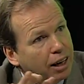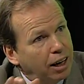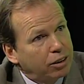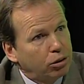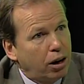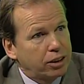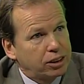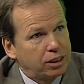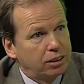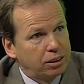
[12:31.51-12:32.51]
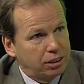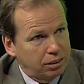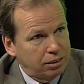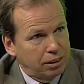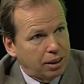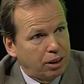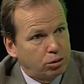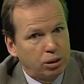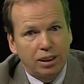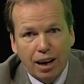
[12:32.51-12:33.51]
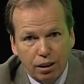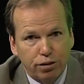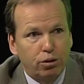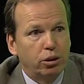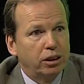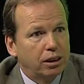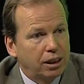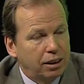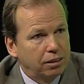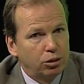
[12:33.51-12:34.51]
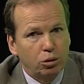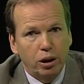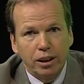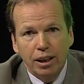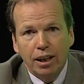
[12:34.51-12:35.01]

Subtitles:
across the country, California, Illinois.